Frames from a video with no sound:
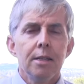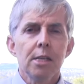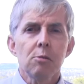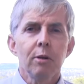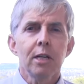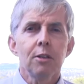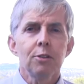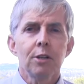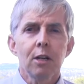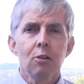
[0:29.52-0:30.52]
This week I
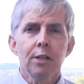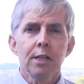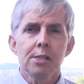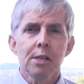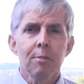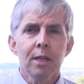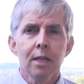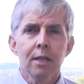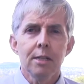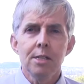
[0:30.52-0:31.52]
thought I'd look at
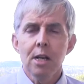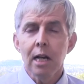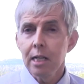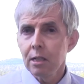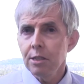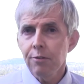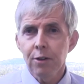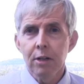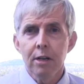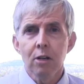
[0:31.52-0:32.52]
something a little
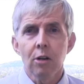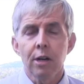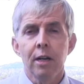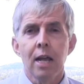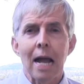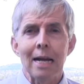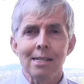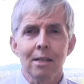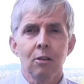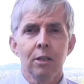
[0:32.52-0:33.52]
different, not an
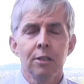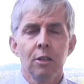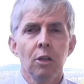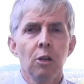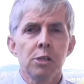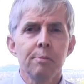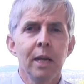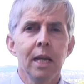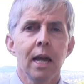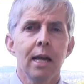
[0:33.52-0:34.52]
article in the news
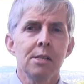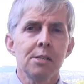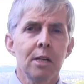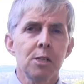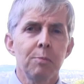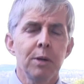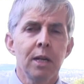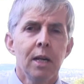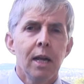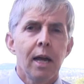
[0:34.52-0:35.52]
media as such, but